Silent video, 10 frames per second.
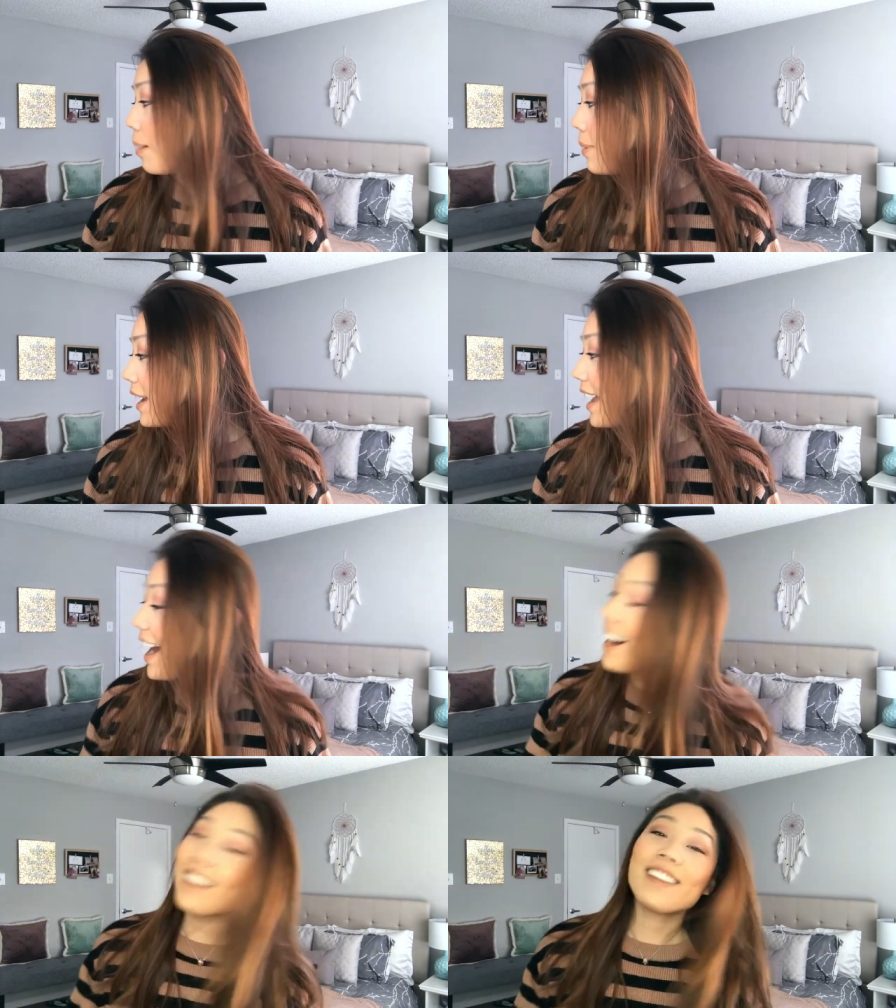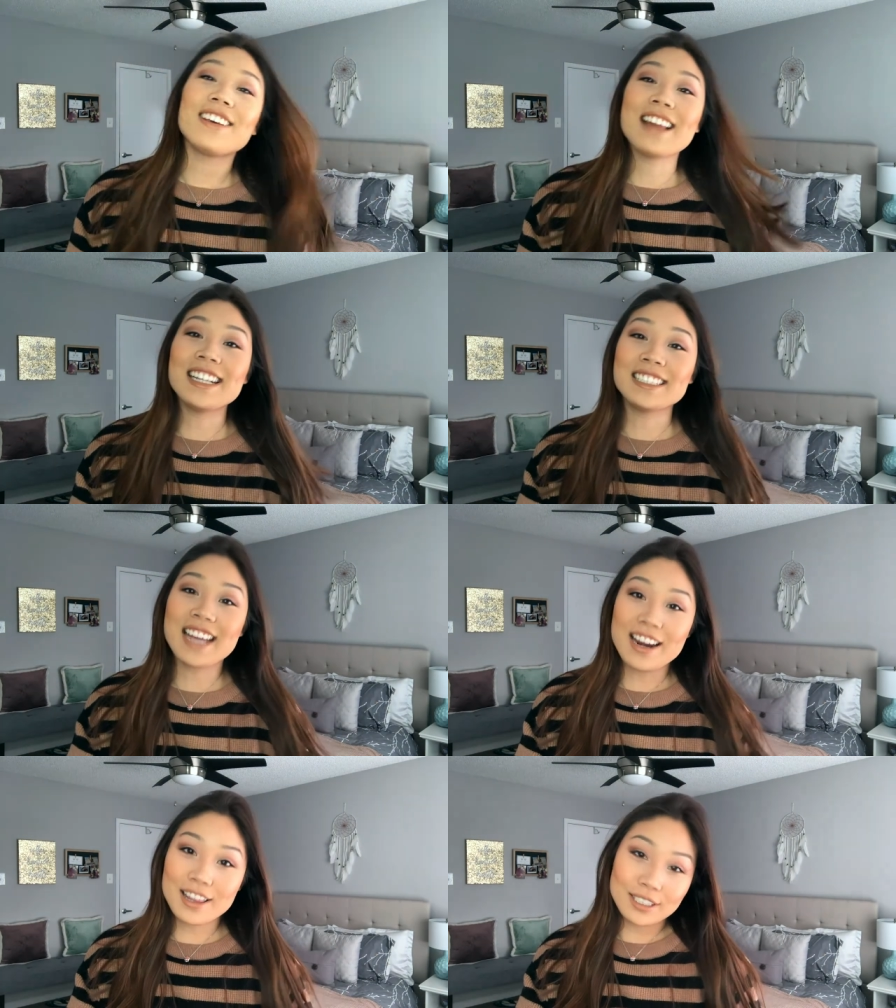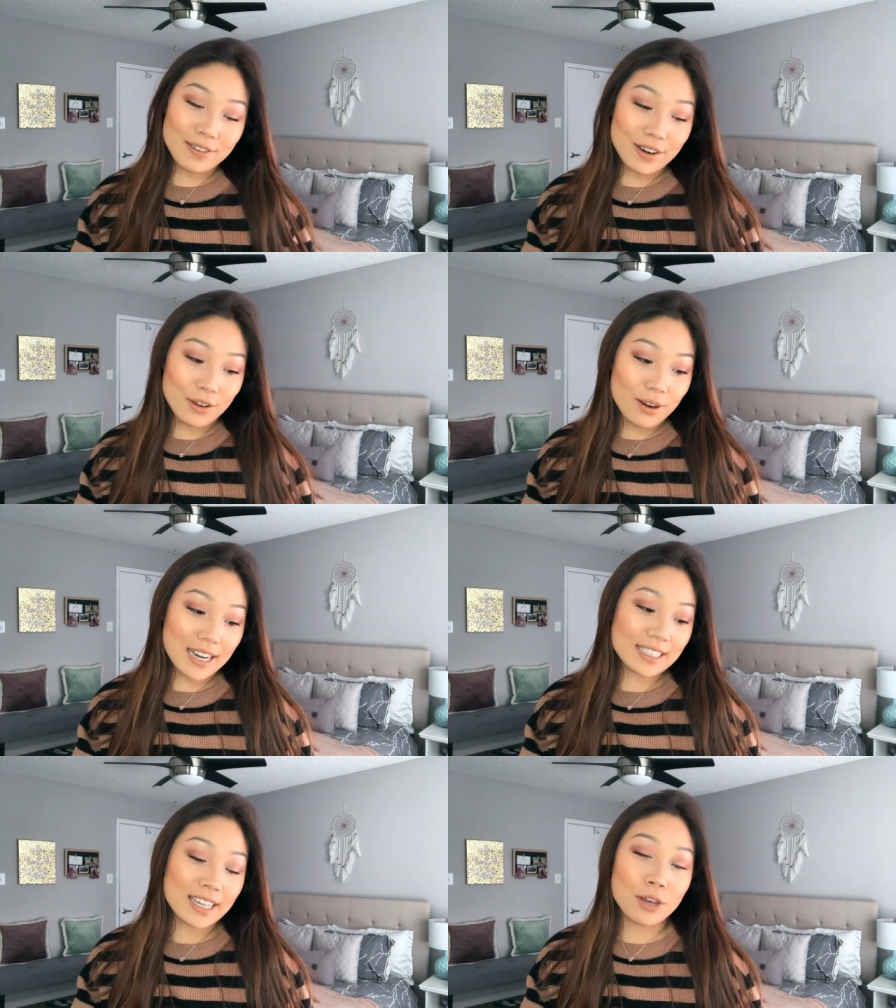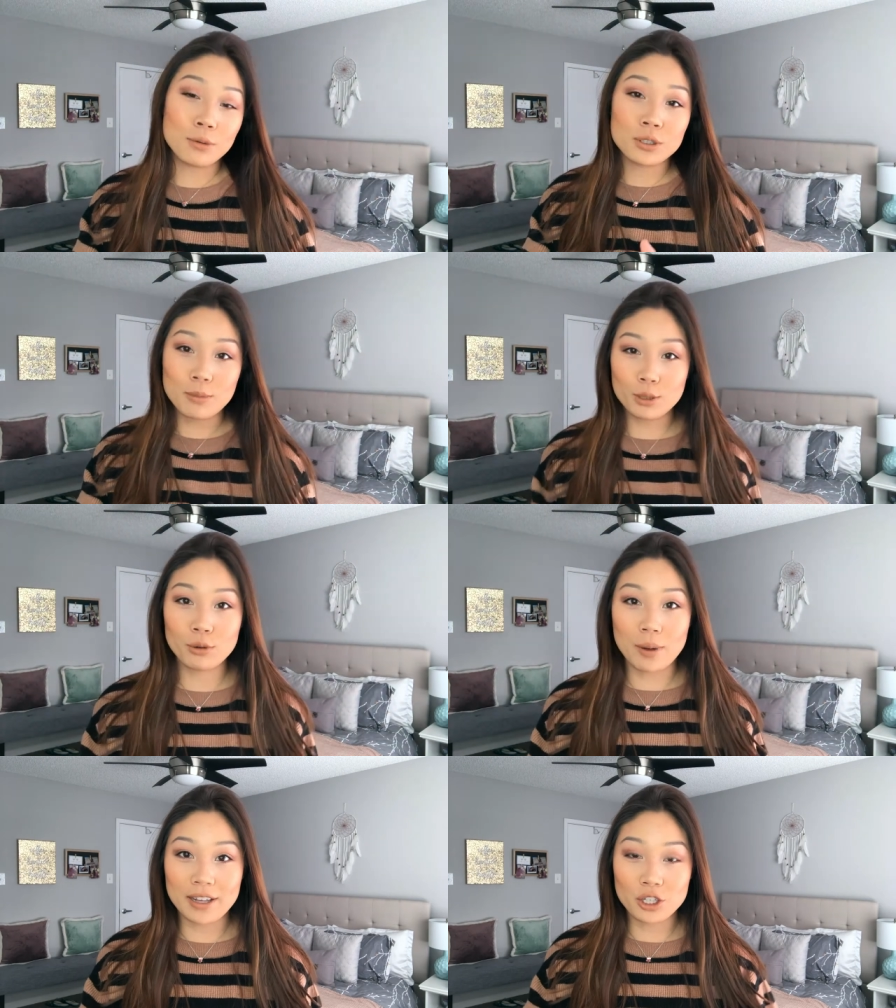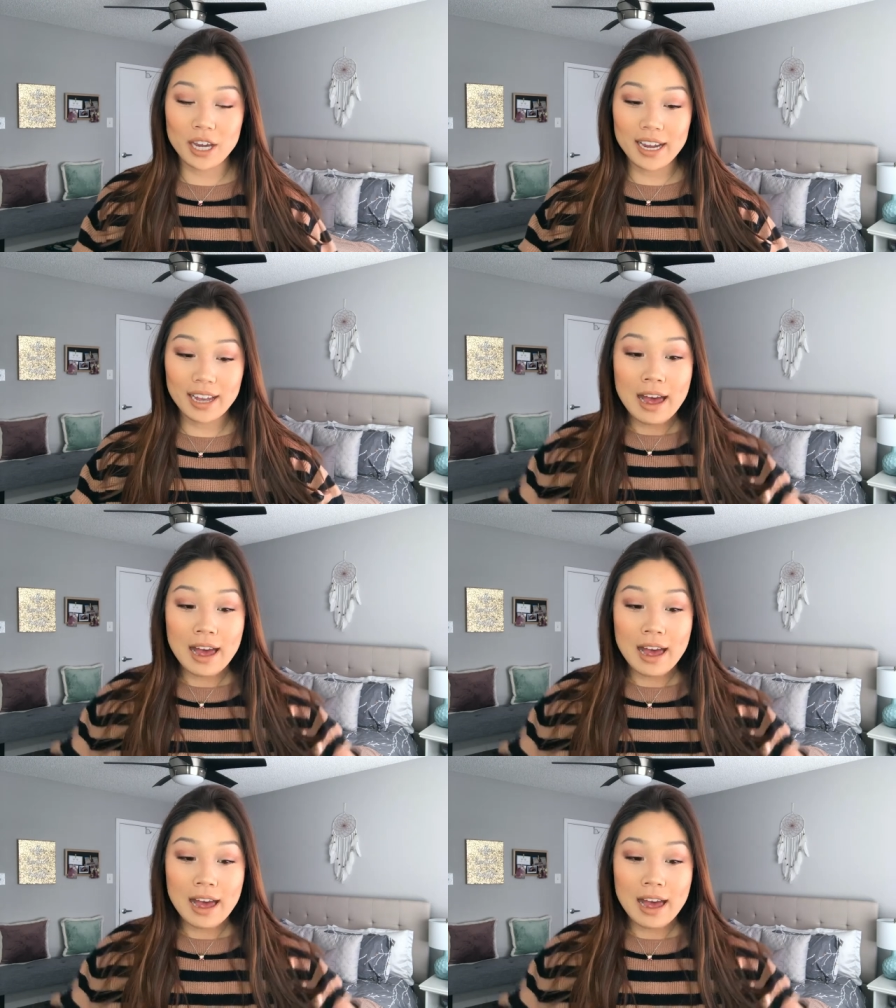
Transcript: But yeah, that's the end of this video, you guys. Thank you so much for watching.